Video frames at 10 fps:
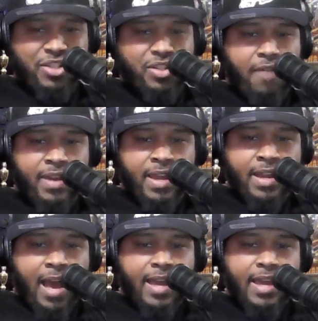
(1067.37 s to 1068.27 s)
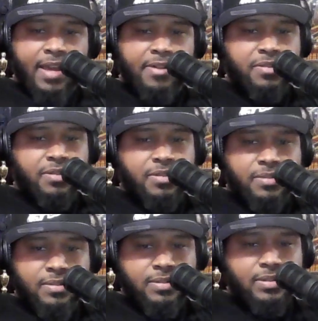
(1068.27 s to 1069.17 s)
just off of
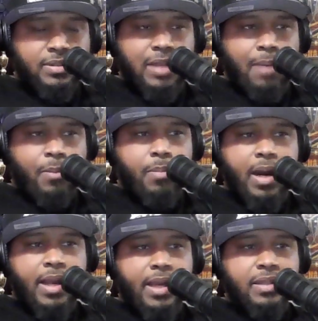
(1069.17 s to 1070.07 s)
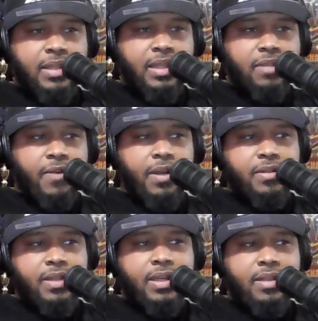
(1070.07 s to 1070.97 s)
NILs, I'm going to bring in six
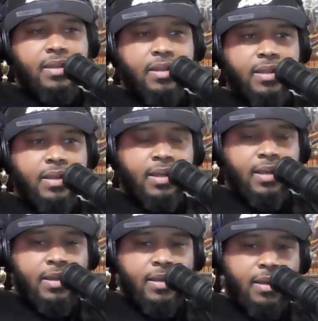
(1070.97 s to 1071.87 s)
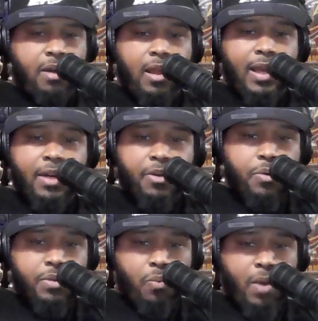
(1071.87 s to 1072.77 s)
figures easy. And all I got to
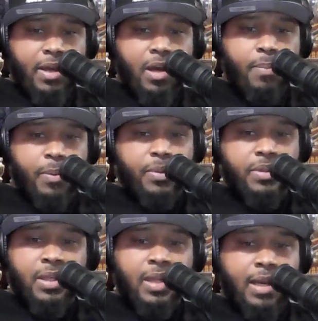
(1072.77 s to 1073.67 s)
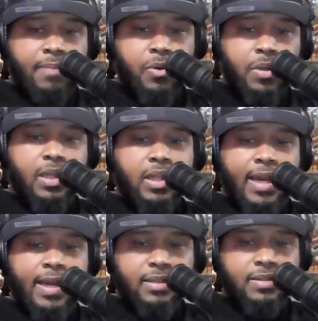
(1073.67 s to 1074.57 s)
do is wake up and pretend like I'm going to
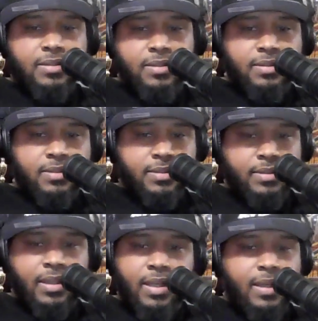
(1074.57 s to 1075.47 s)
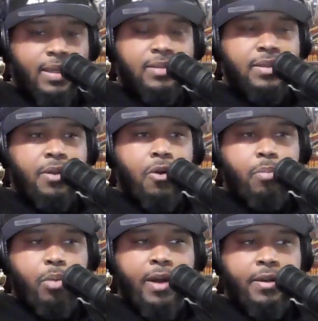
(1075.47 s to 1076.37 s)
class. That's a
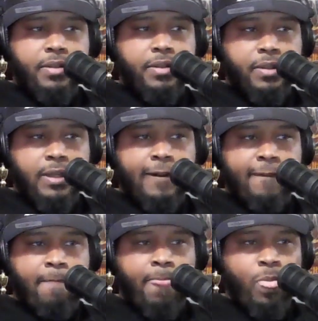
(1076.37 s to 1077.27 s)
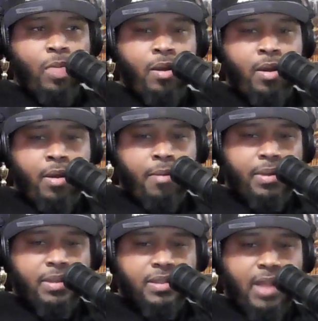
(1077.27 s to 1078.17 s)
no-brainer.
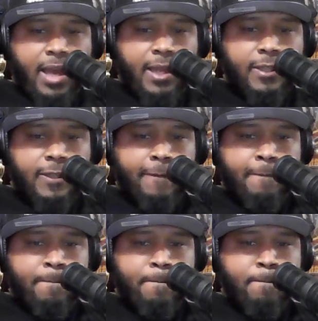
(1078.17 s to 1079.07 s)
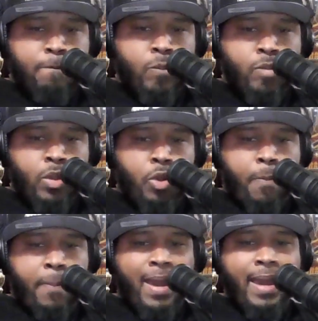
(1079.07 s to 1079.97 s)
But it's like,
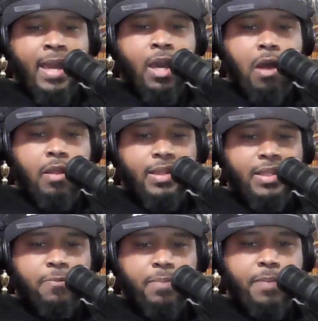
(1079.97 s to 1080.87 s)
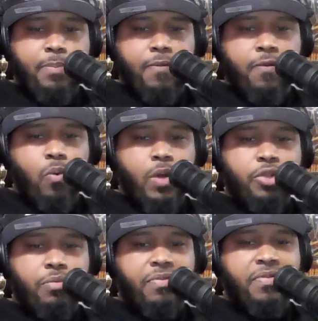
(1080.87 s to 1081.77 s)
you're paying all of these people for
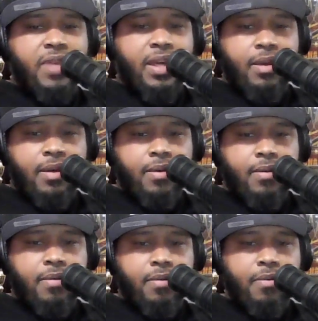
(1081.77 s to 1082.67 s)
what you think